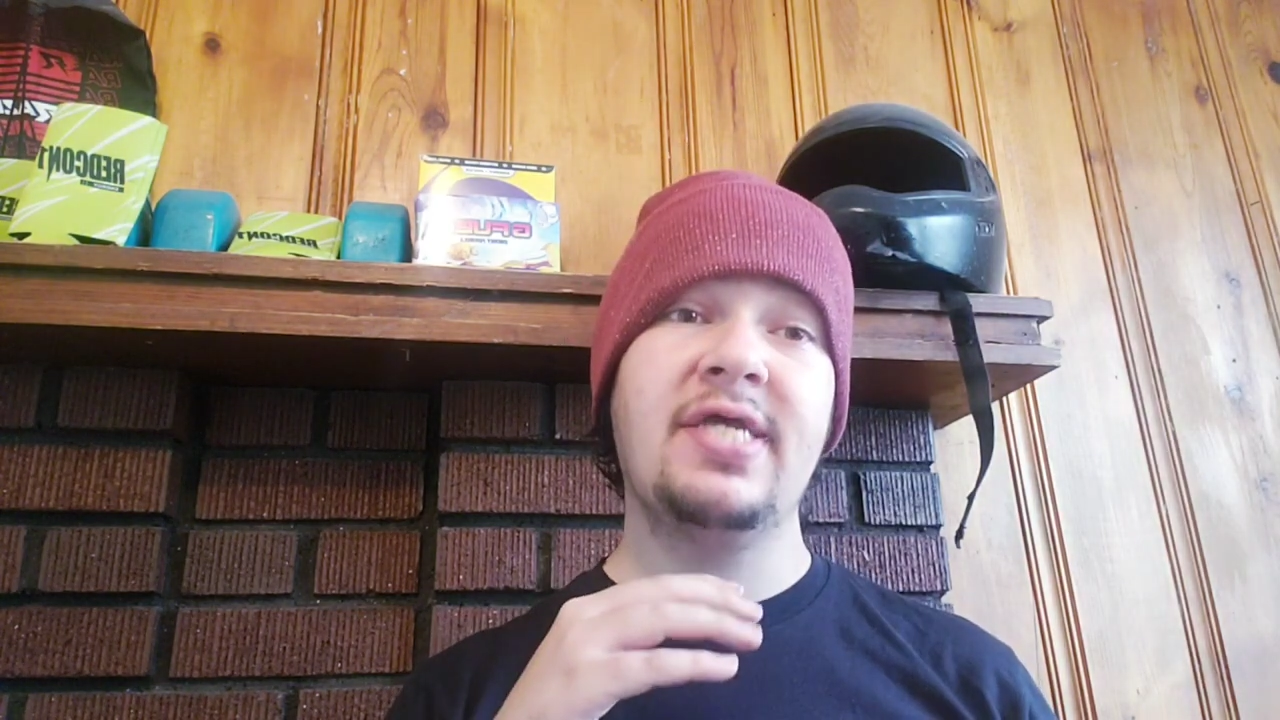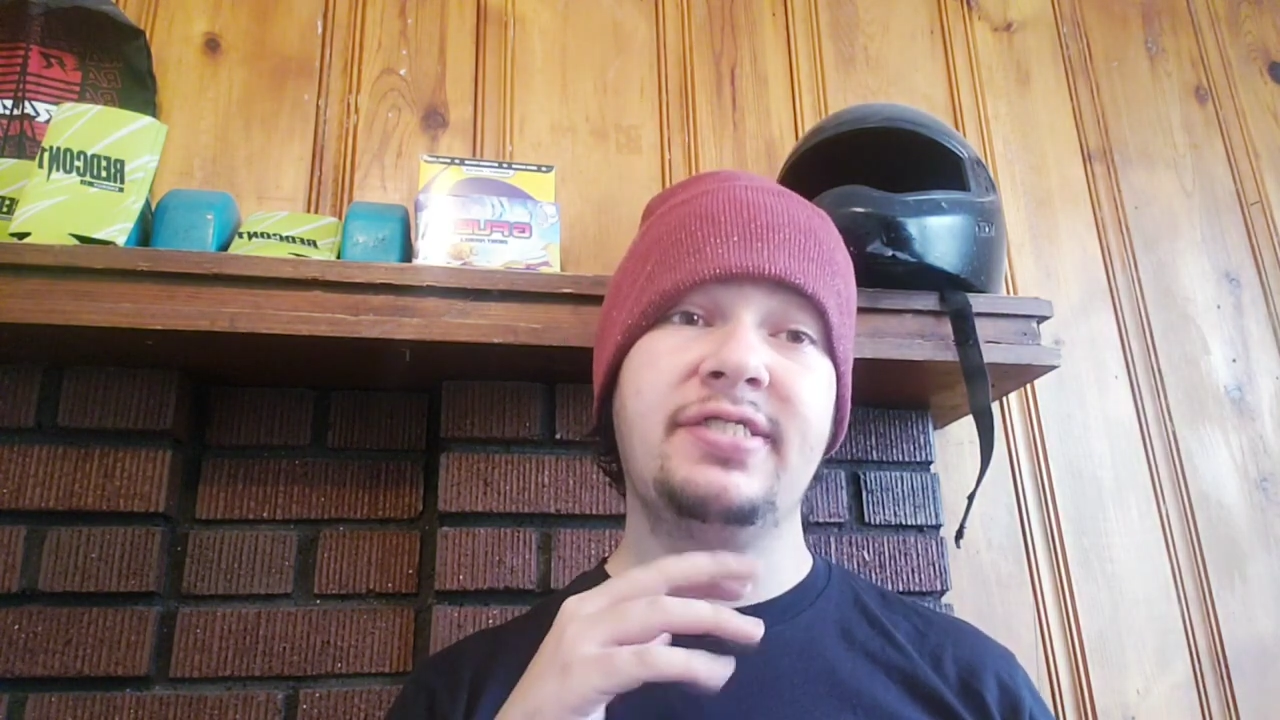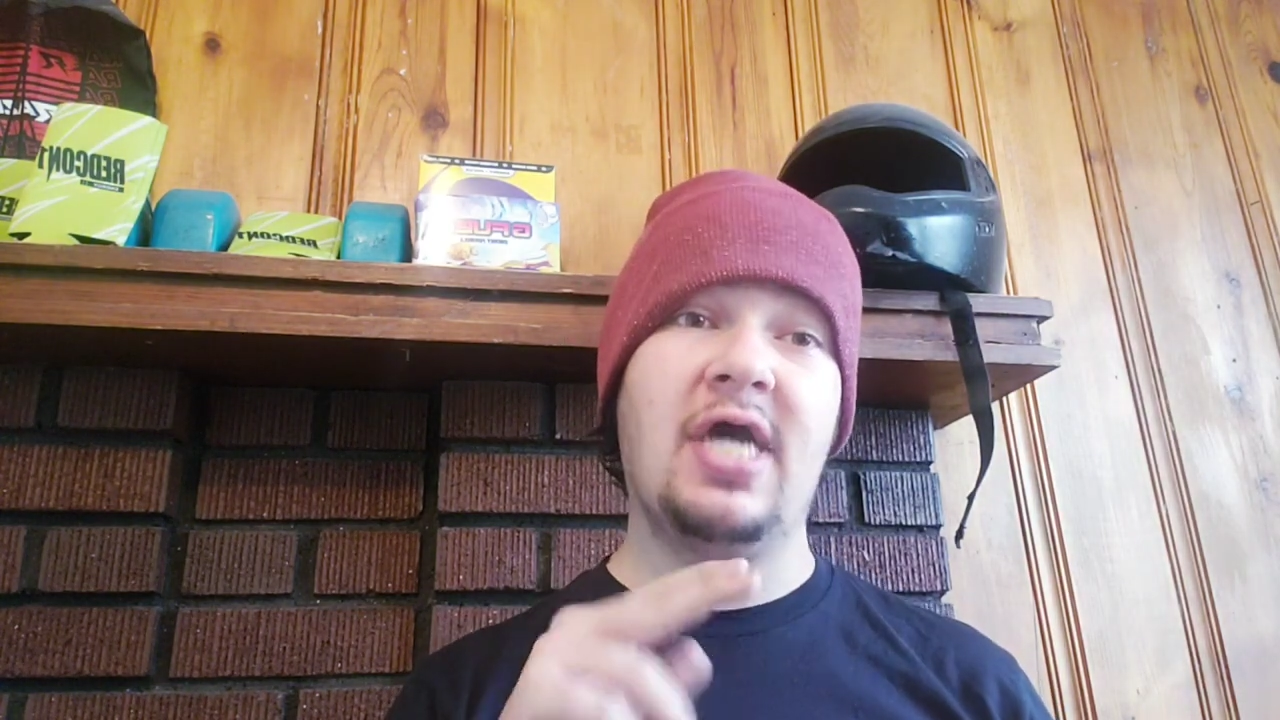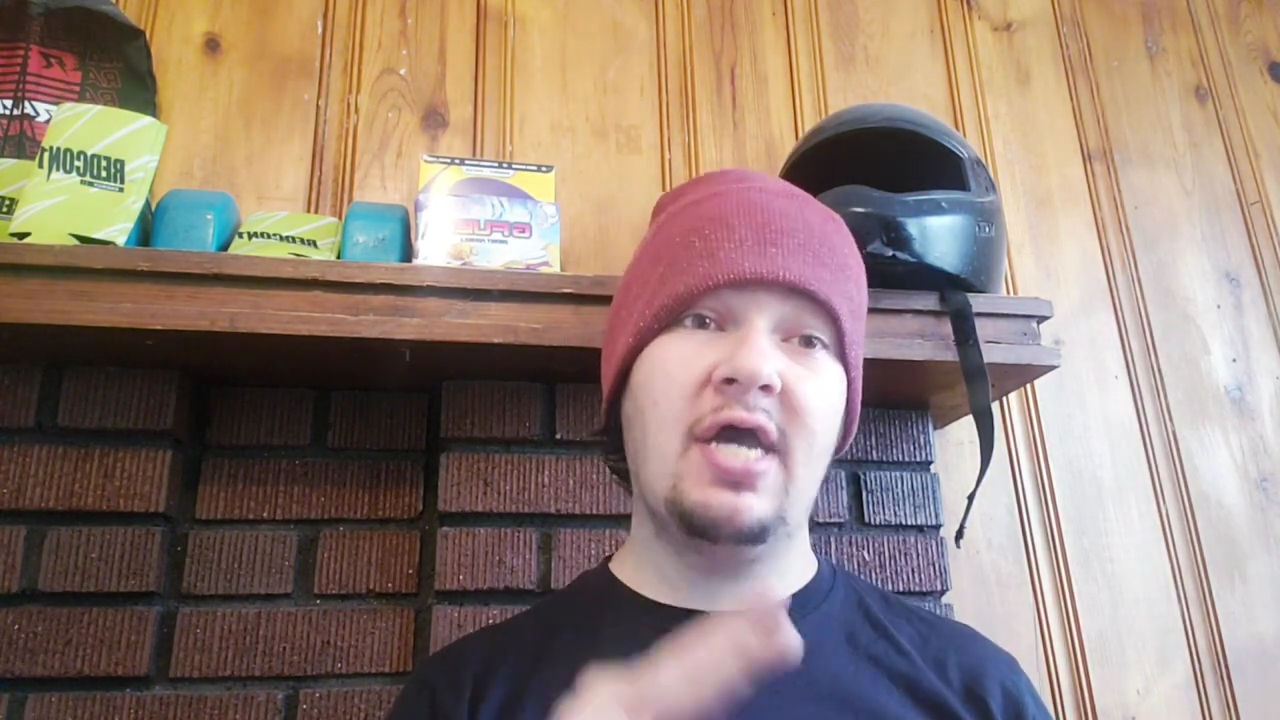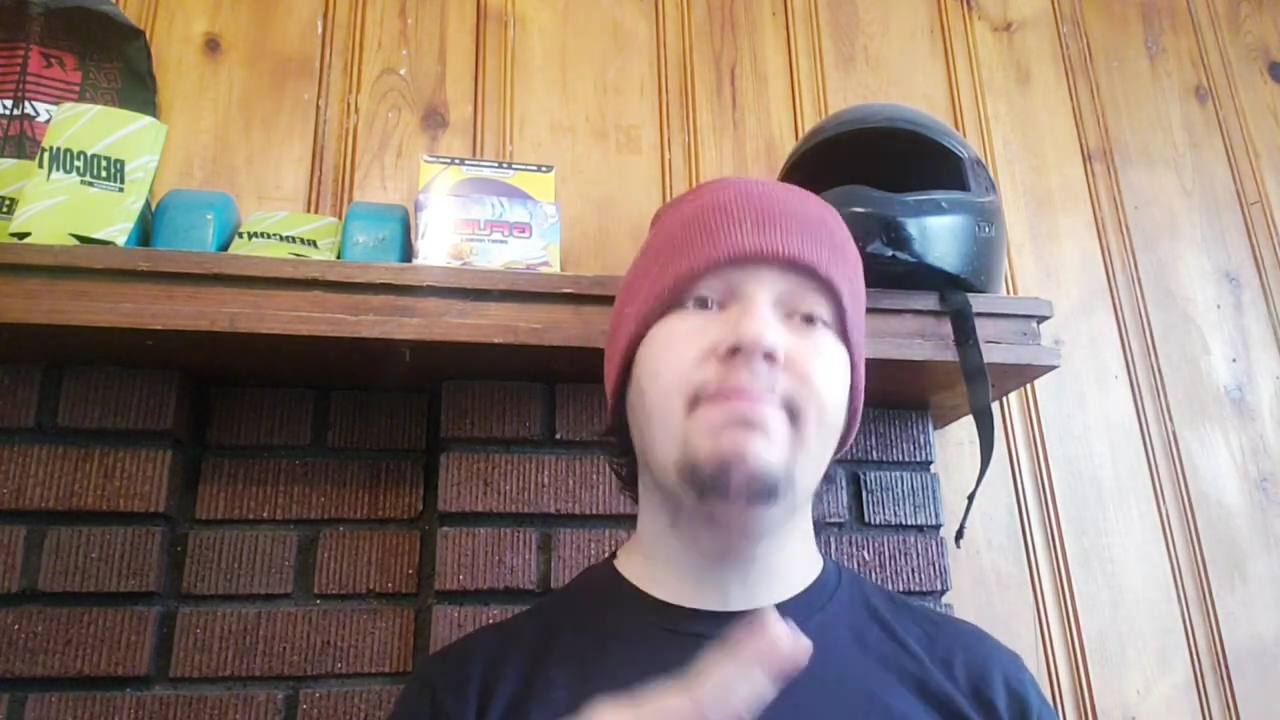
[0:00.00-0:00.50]
a
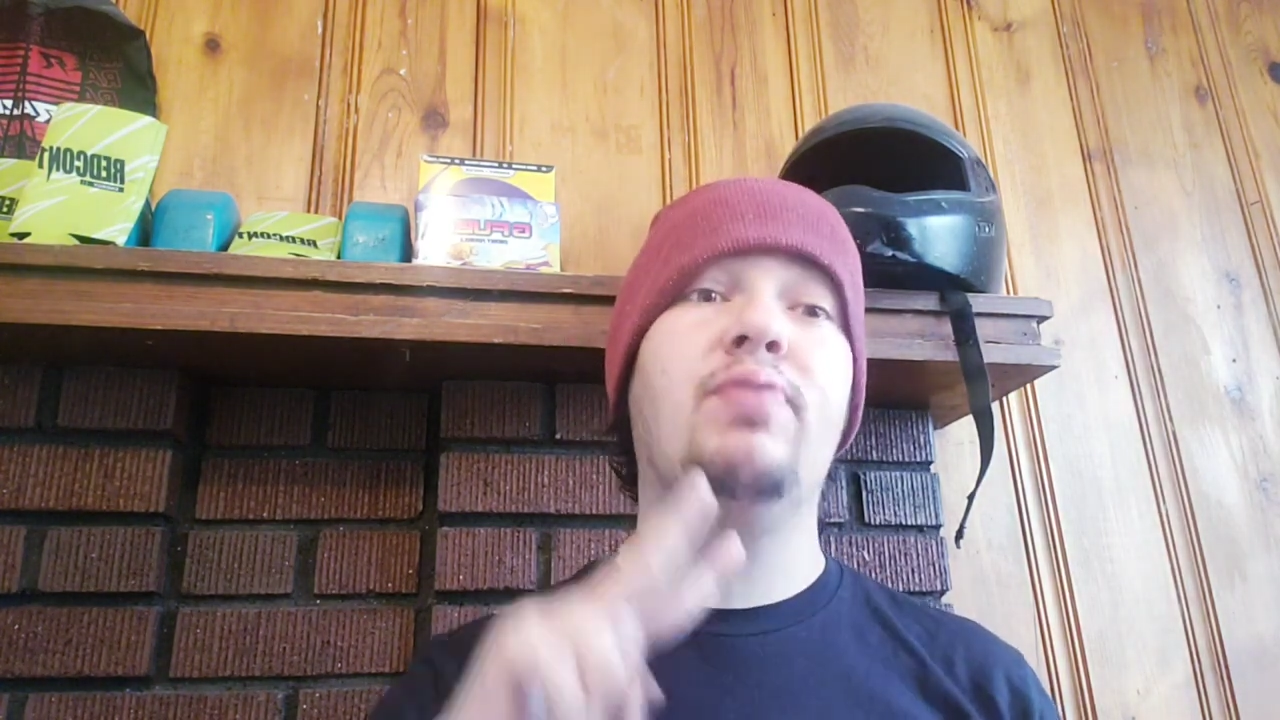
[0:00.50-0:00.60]
nine